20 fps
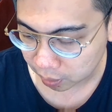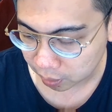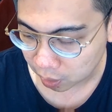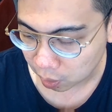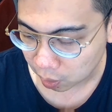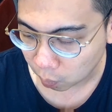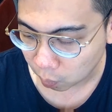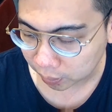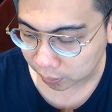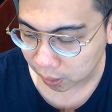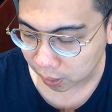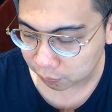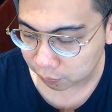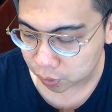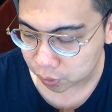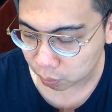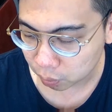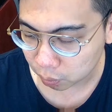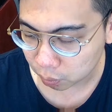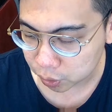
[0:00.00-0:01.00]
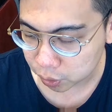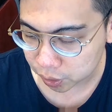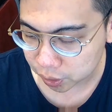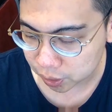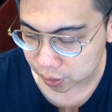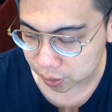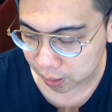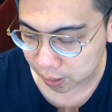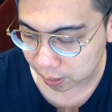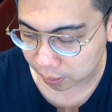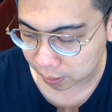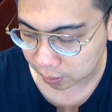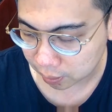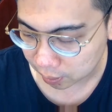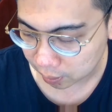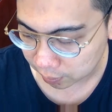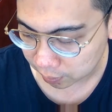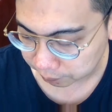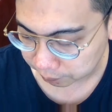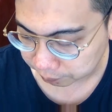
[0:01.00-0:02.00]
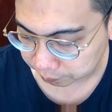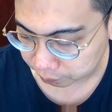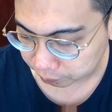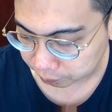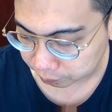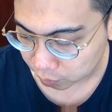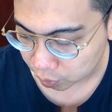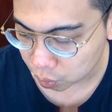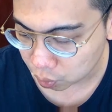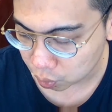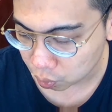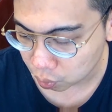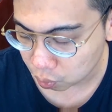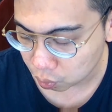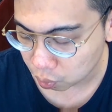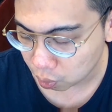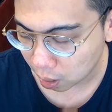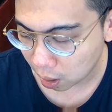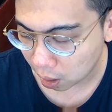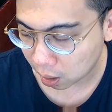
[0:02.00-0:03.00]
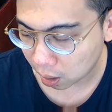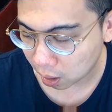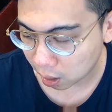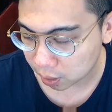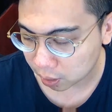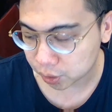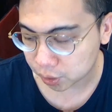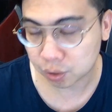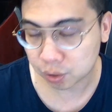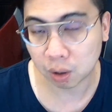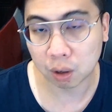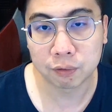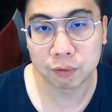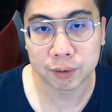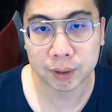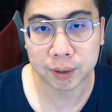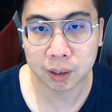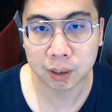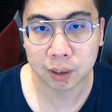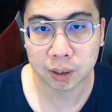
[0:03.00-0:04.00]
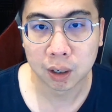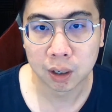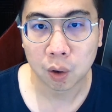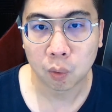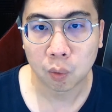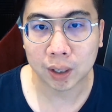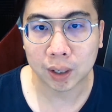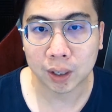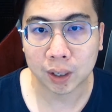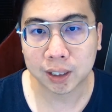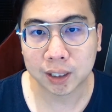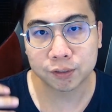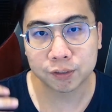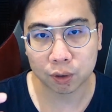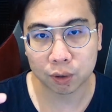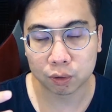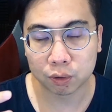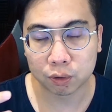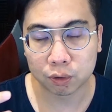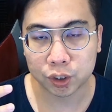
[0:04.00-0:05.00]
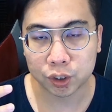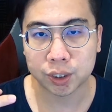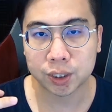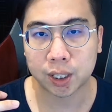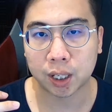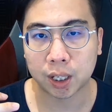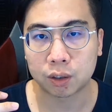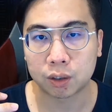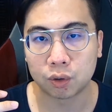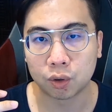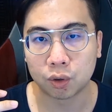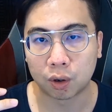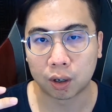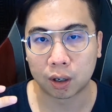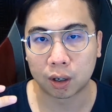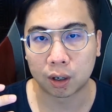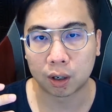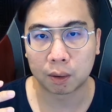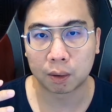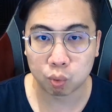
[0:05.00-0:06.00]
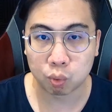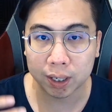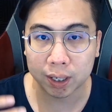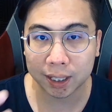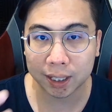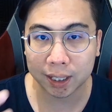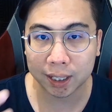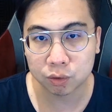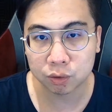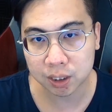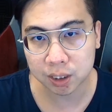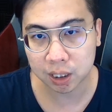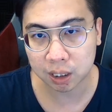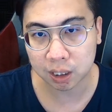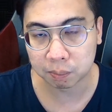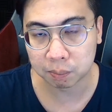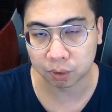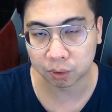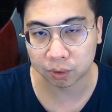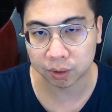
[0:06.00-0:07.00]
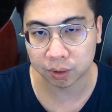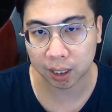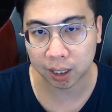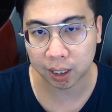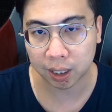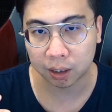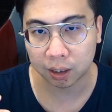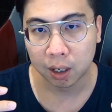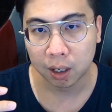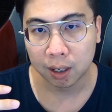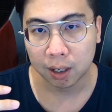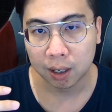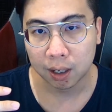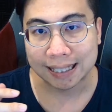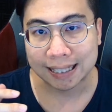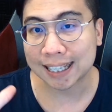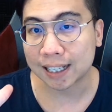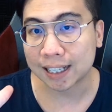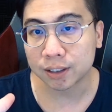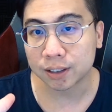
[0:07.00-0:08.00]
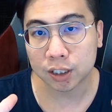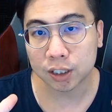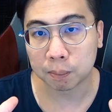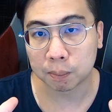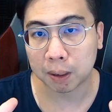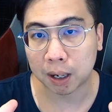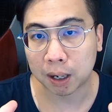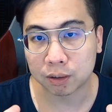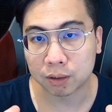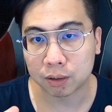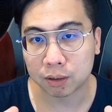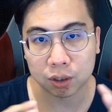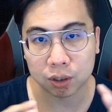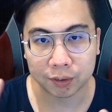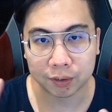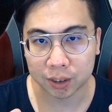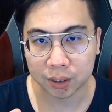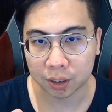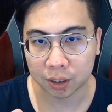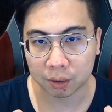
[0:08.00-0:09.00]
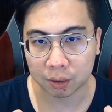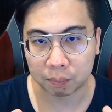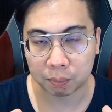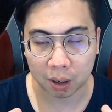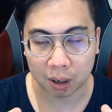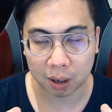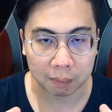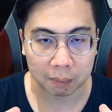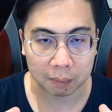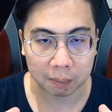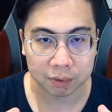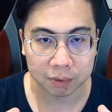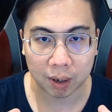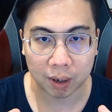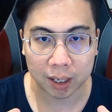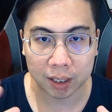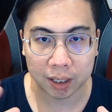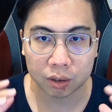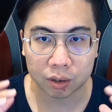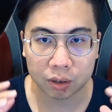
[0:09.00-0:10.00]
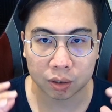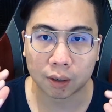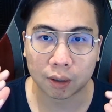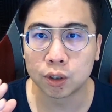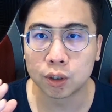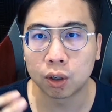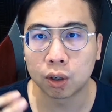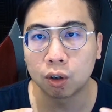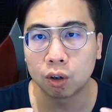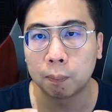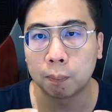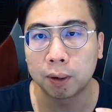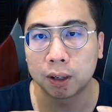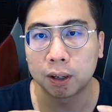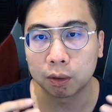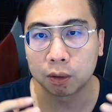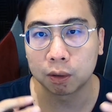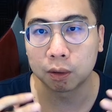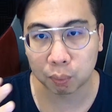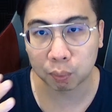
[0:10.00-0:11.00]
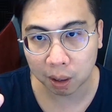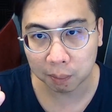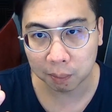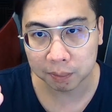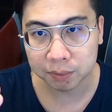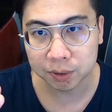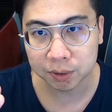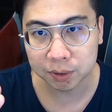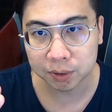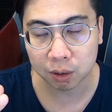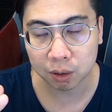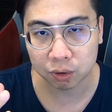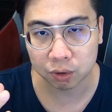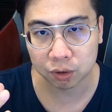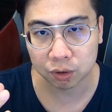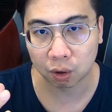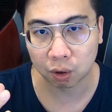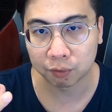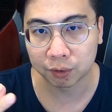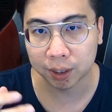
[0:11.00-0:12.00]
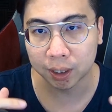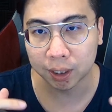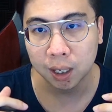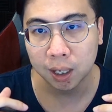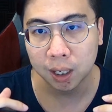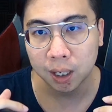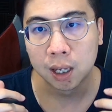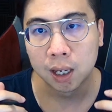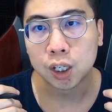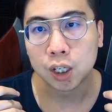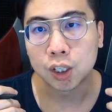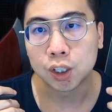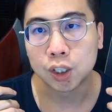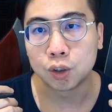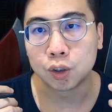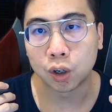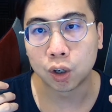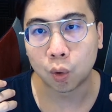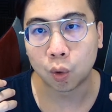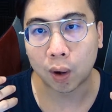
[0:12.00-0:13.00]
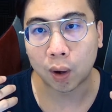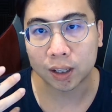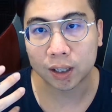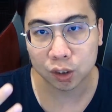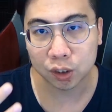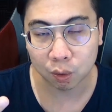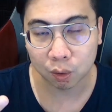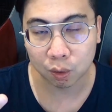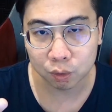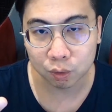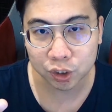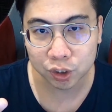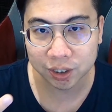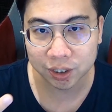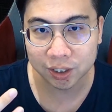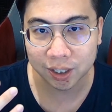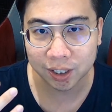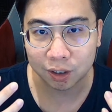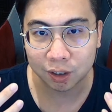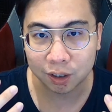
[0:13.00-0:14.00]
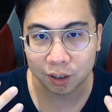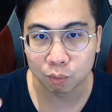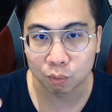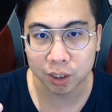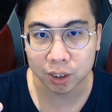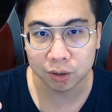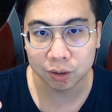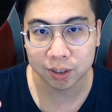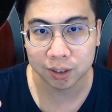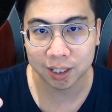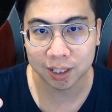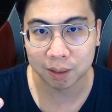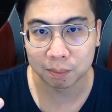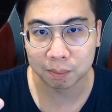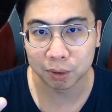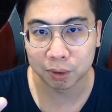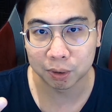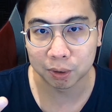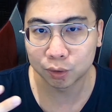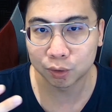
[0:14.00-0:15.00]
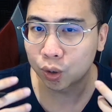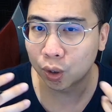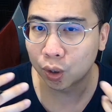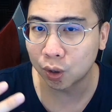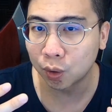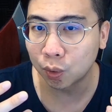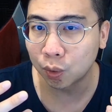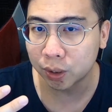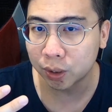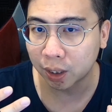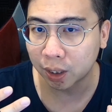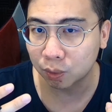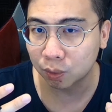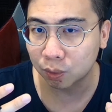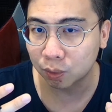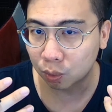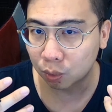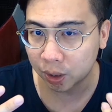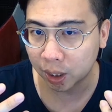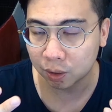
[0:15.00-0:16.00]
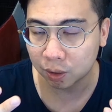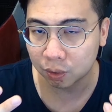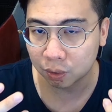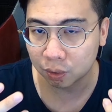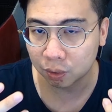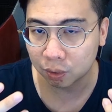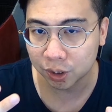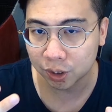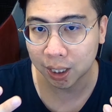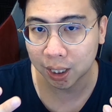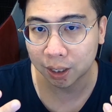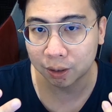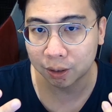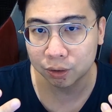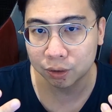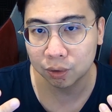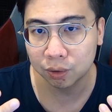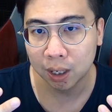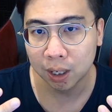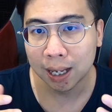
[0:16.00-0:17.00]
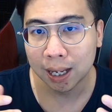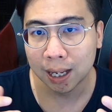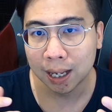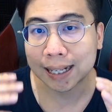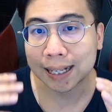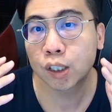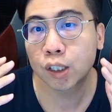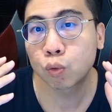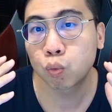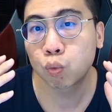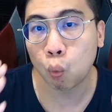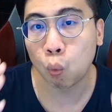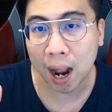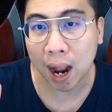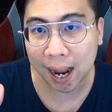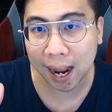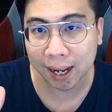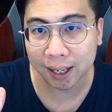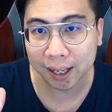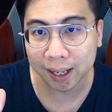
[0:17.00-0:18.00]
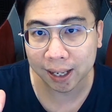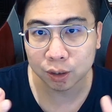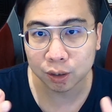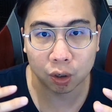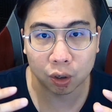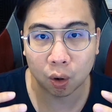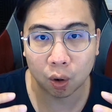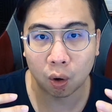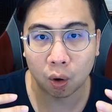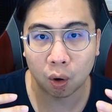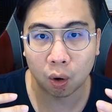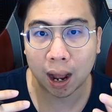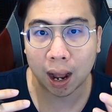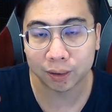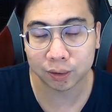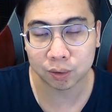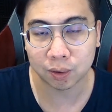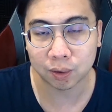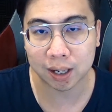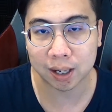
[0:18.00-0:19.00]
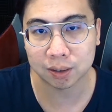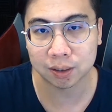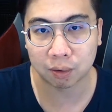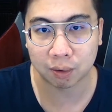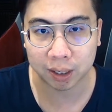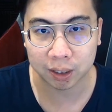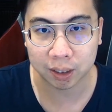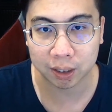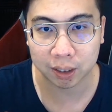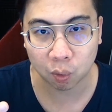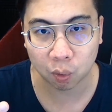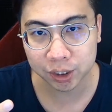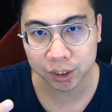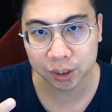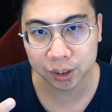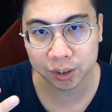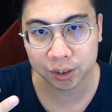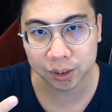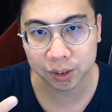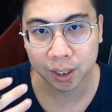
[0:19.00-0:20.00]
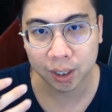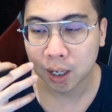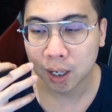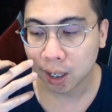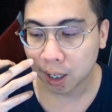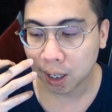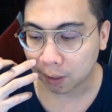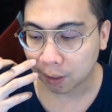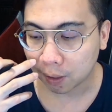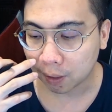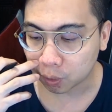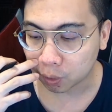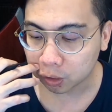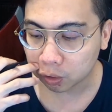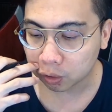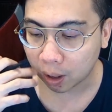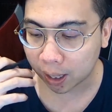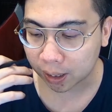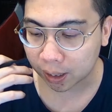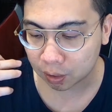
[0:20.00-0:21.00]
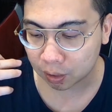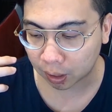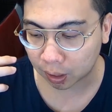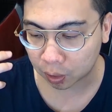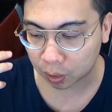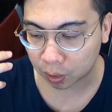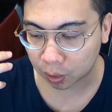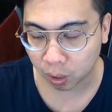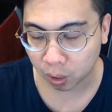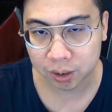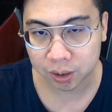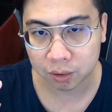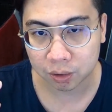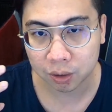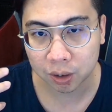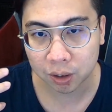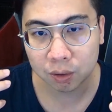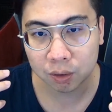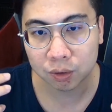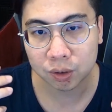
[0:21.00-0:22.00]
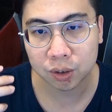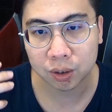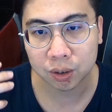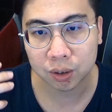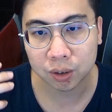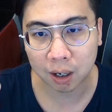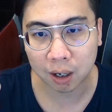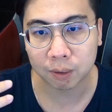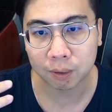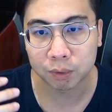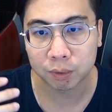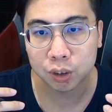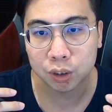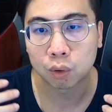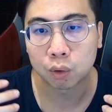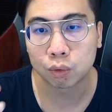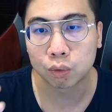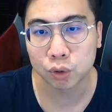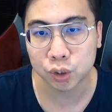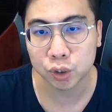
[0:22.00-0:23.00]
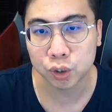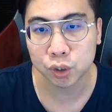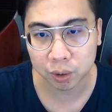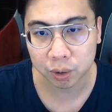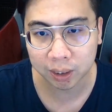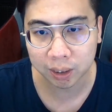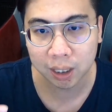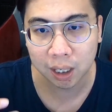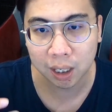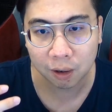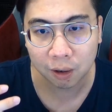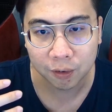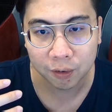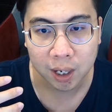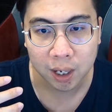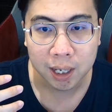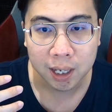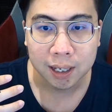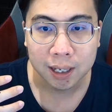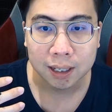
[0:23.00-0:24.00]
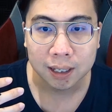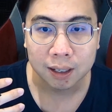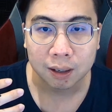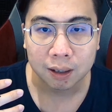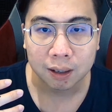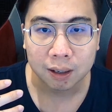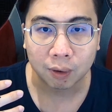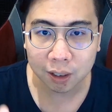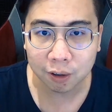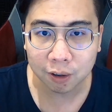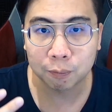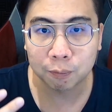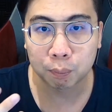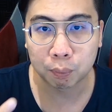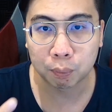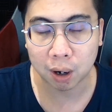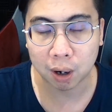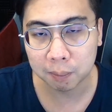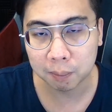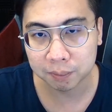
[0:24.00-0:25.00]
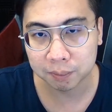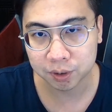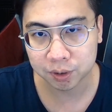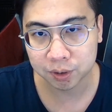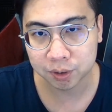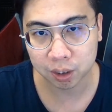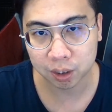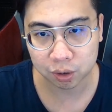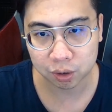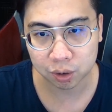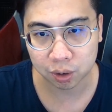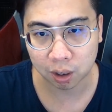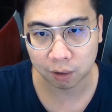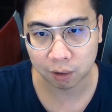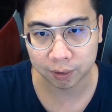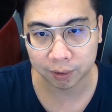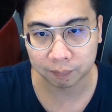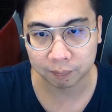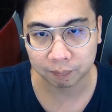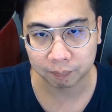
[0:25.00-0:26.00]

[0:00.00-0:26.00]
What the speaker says: What kind of solutions that you are solving? What kind of solutions that you are bringing to the table? That sales is about solving the problems, right? So if you don't know about the problems that you're solving, you don't know what the solutions that you bring to the table, you don't know who that you're reaching out to. That's why you don't know how to ask the right questions. If you want to ask the right question, you need to start from the solution. What kind of problems that you're solving?